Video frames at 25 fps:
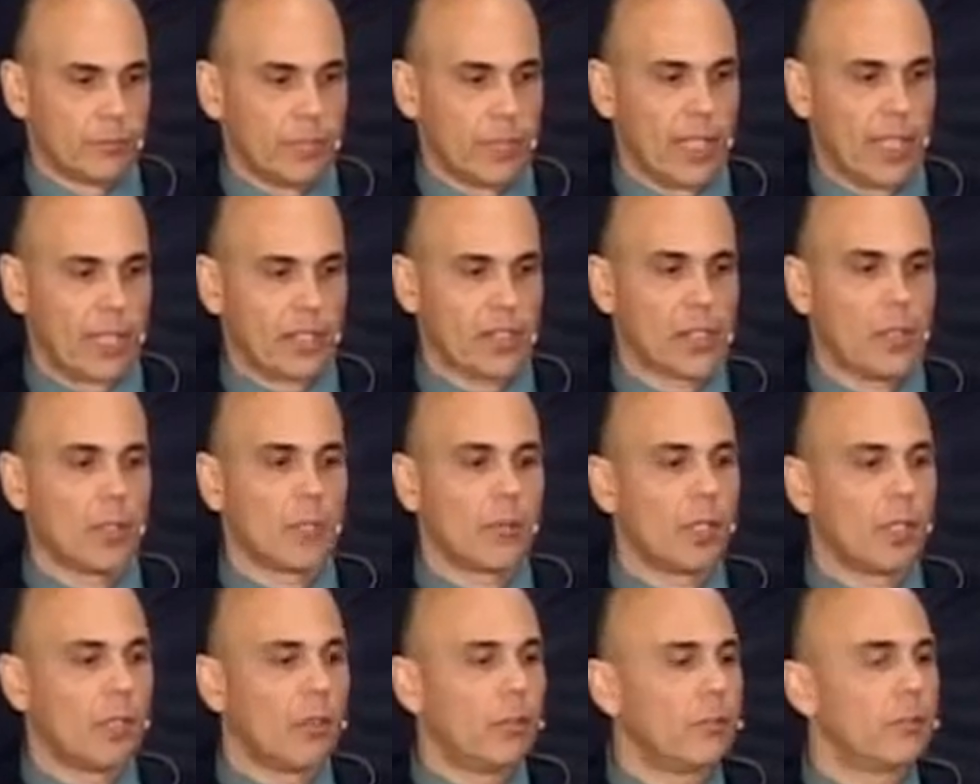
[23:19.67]
Lake
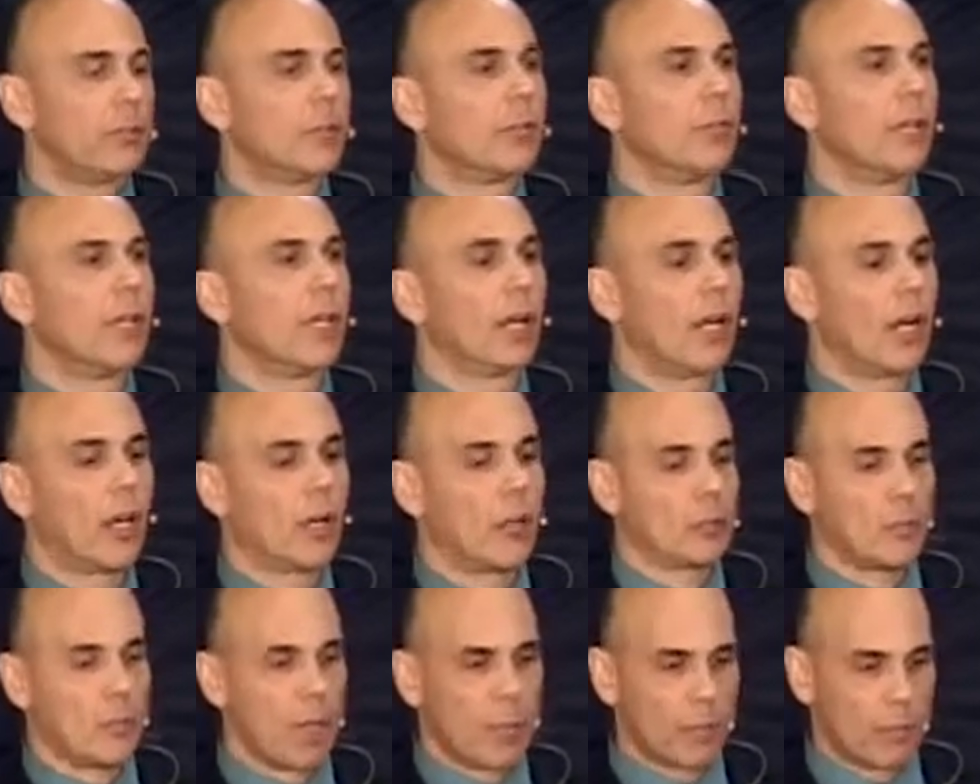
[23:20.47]
Simcoe, we
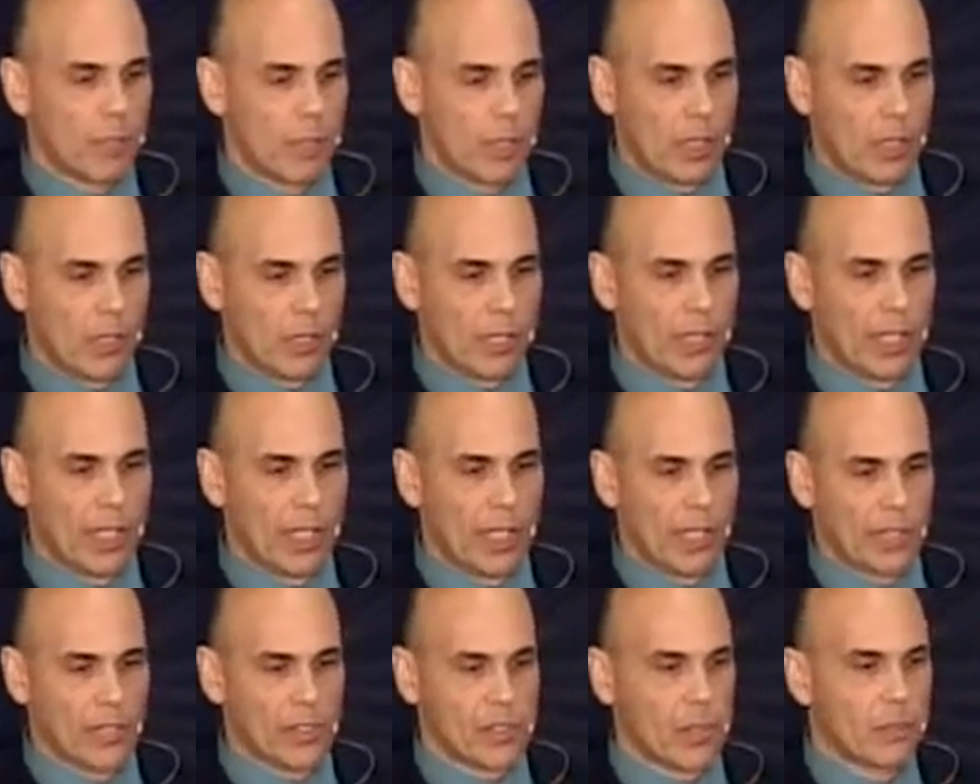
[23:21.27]
are a member of the
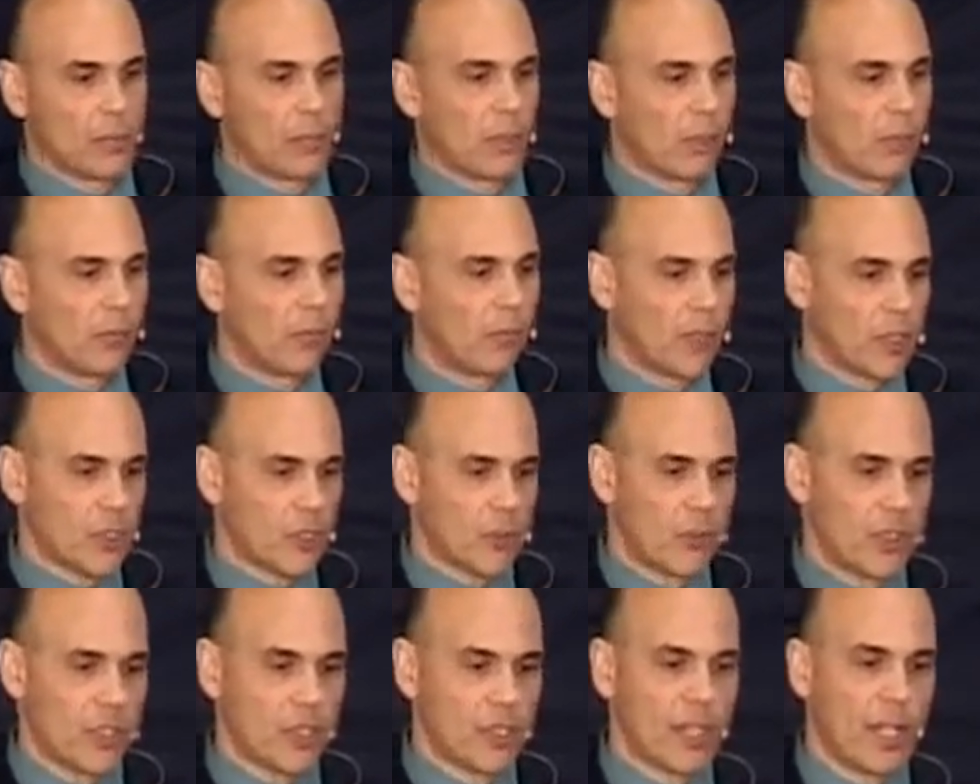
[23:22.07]
Lake Simcoe
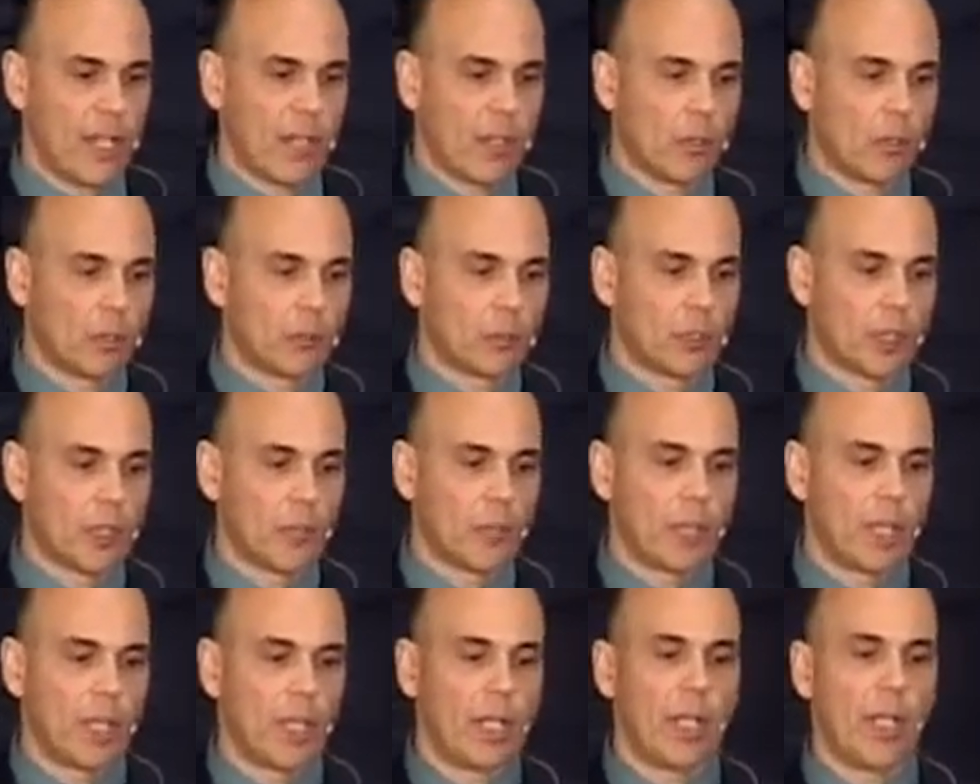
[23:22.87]
Fishery Stakeholder
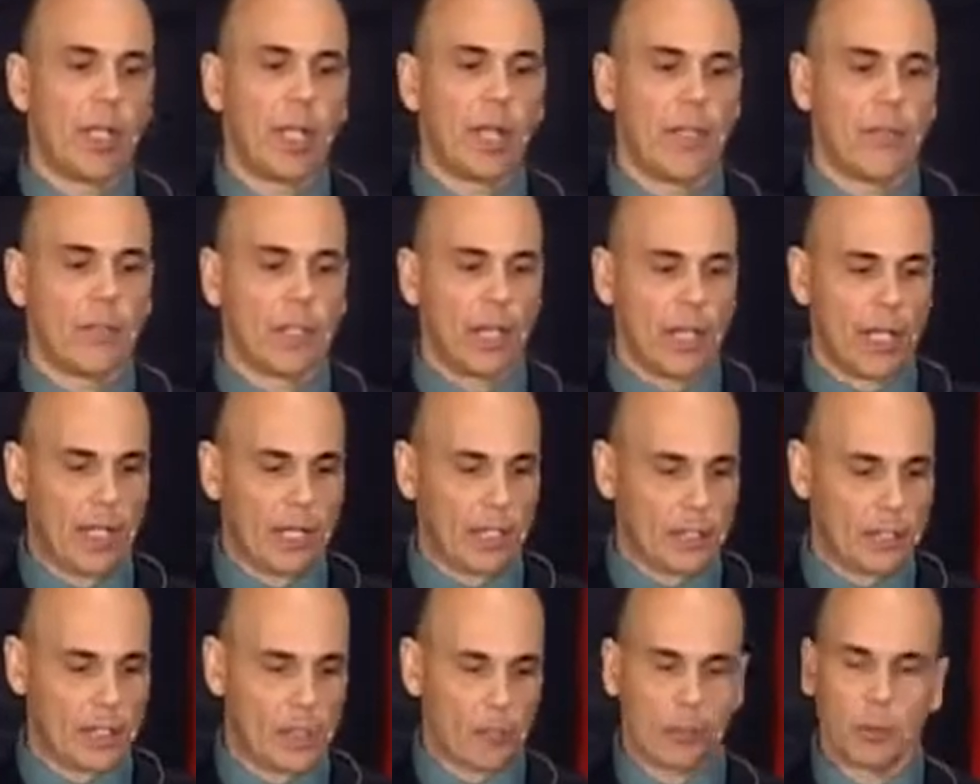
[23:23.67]
Committee and the
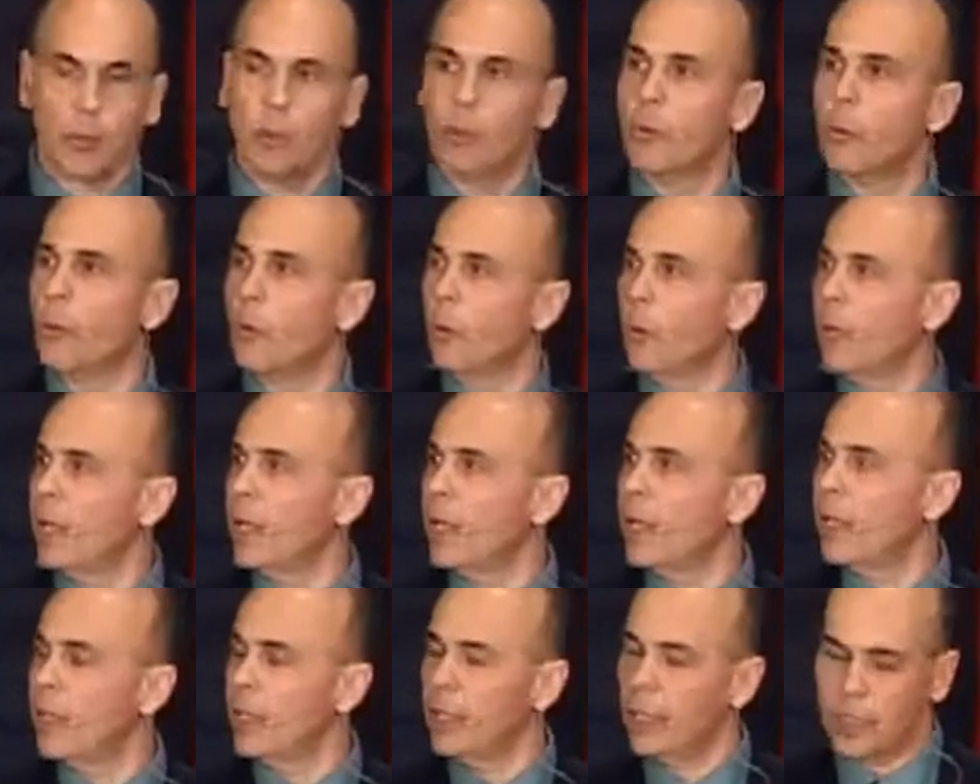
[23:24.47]
Lake Simcoe
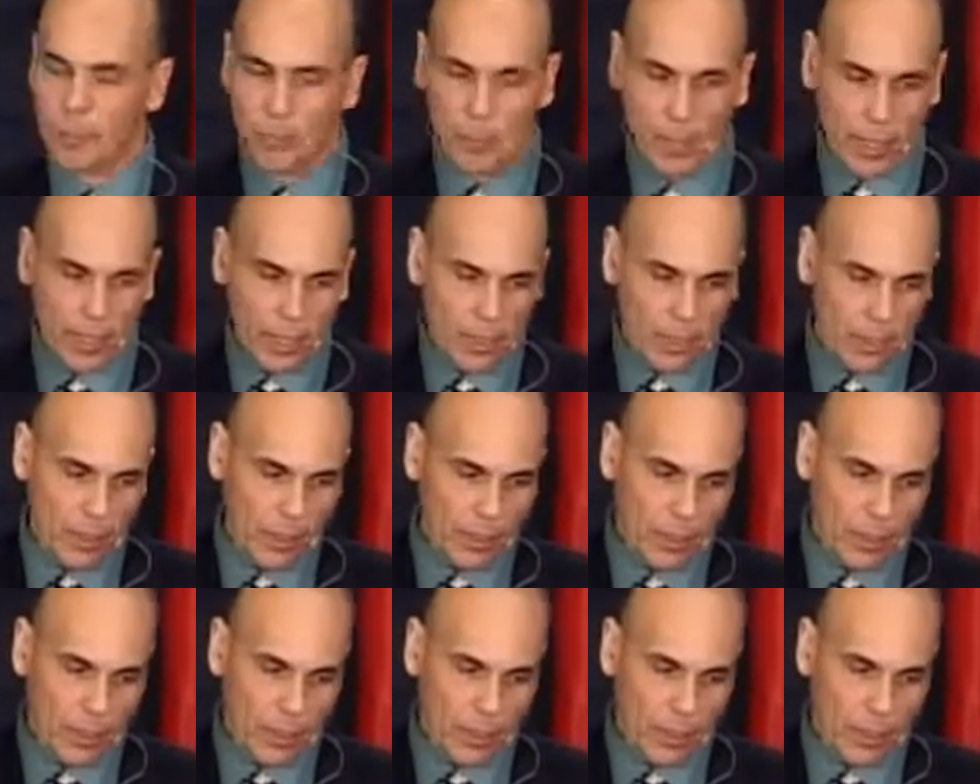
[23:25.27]
Coordinating Committee,